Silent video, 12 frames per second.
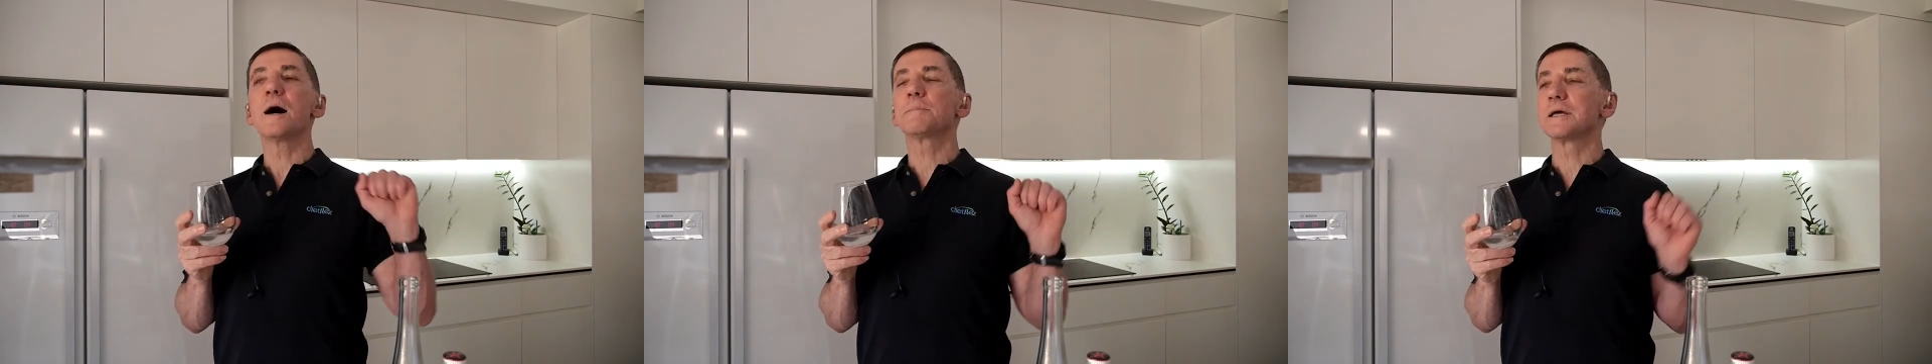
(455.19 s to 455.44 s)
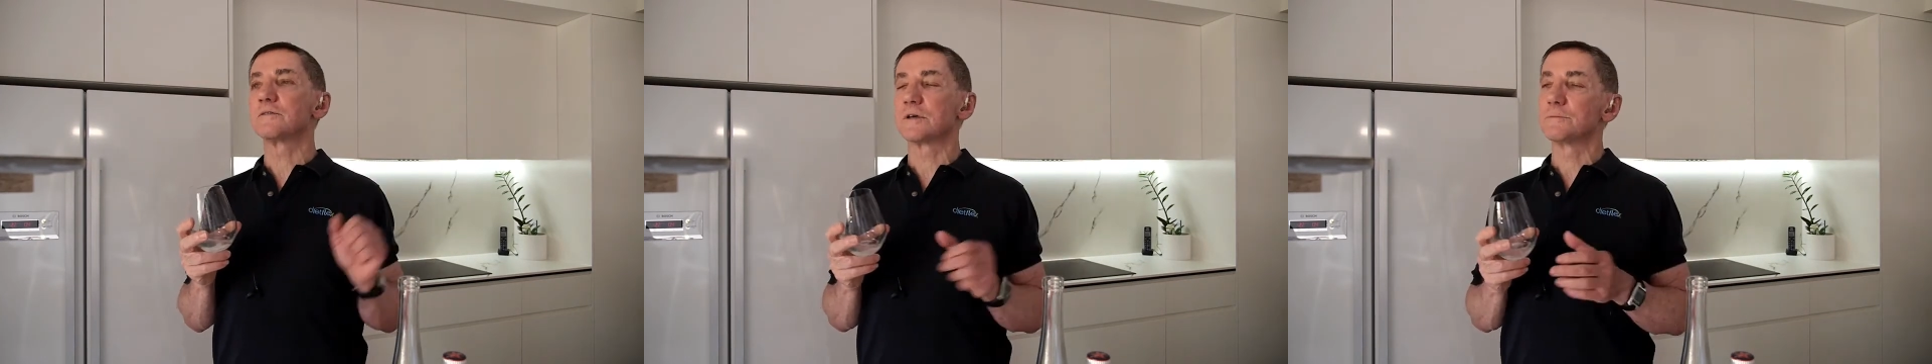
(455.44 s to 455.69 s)

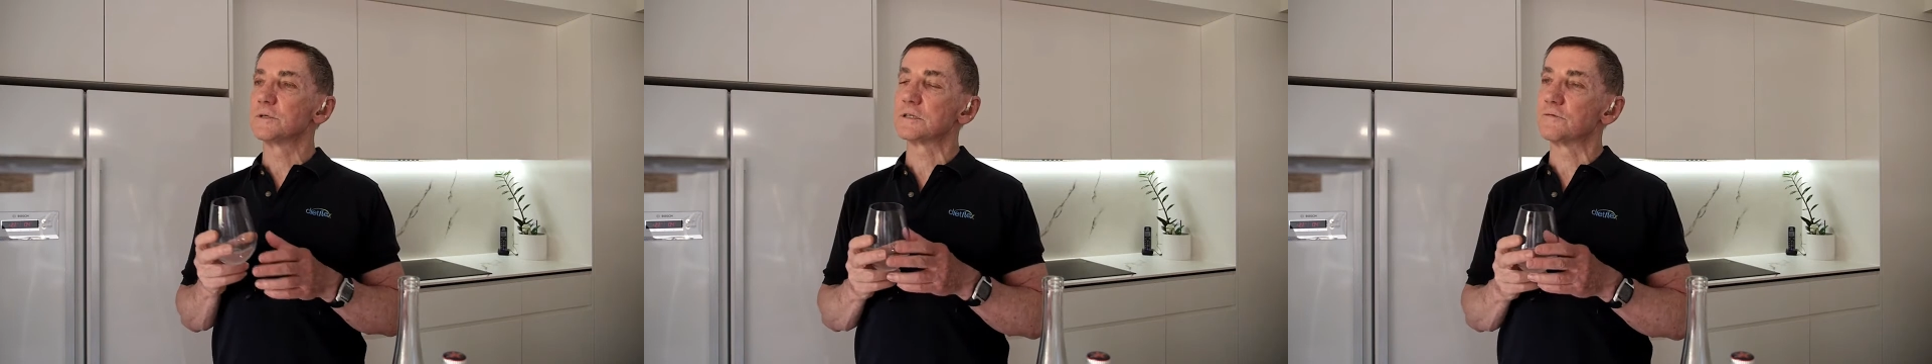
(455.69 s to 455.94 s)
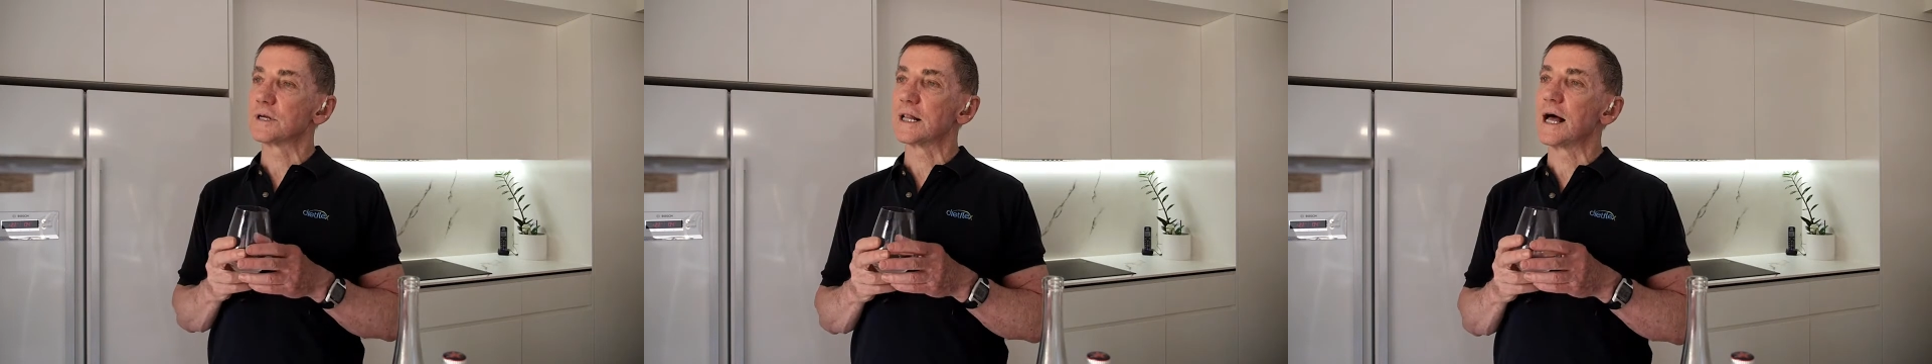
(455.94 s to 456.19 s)
I'm going to give
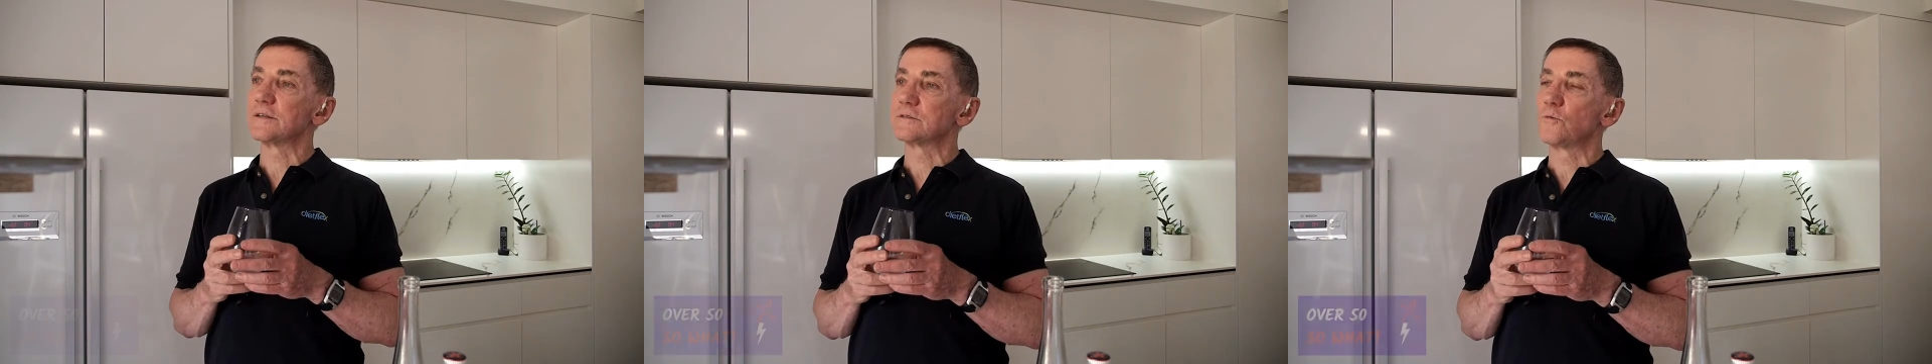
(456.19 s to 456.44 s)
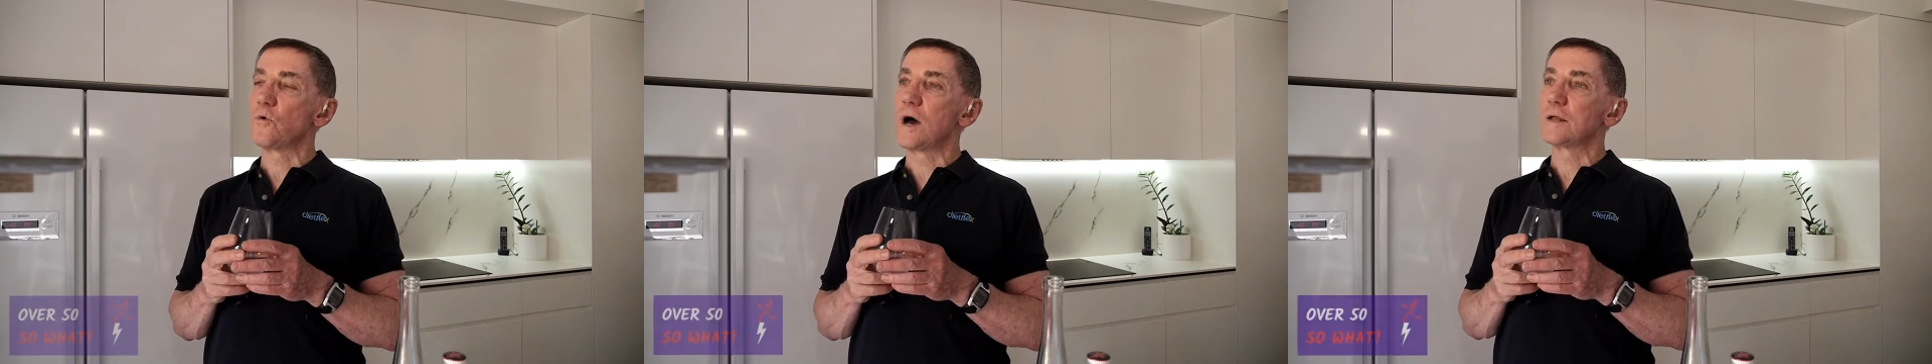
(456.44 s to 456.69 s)
myself a glass
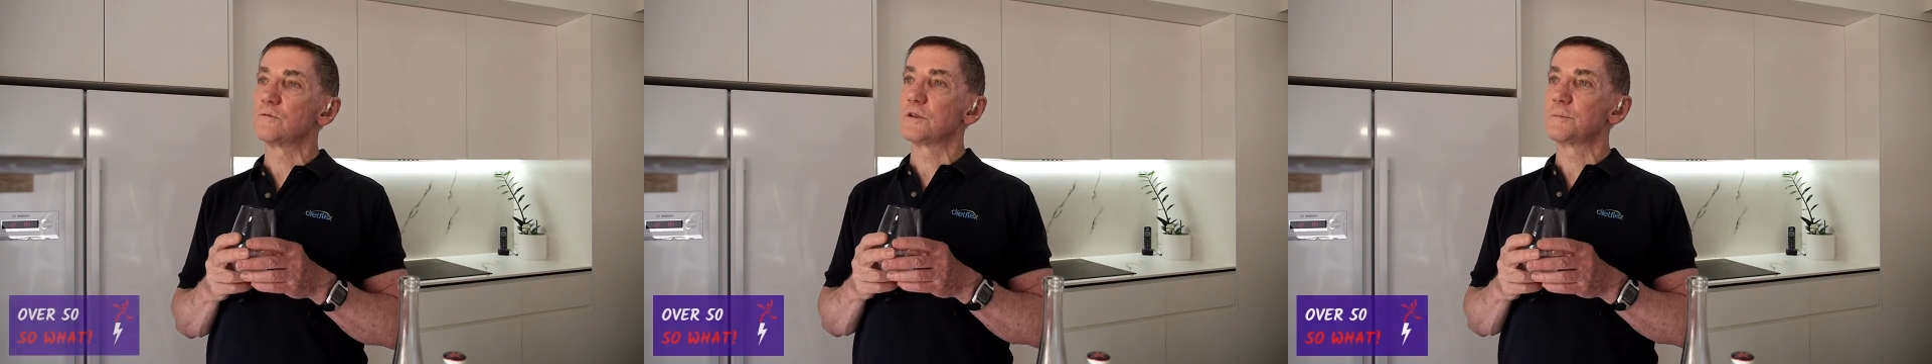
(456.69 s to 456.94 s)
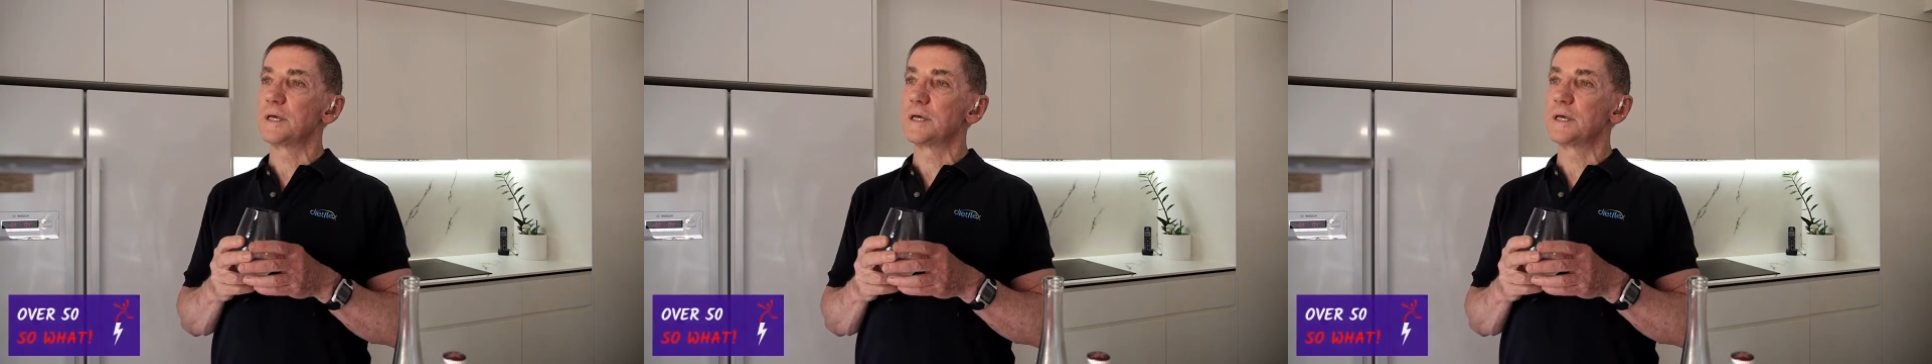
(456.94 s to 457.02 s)
of wine with a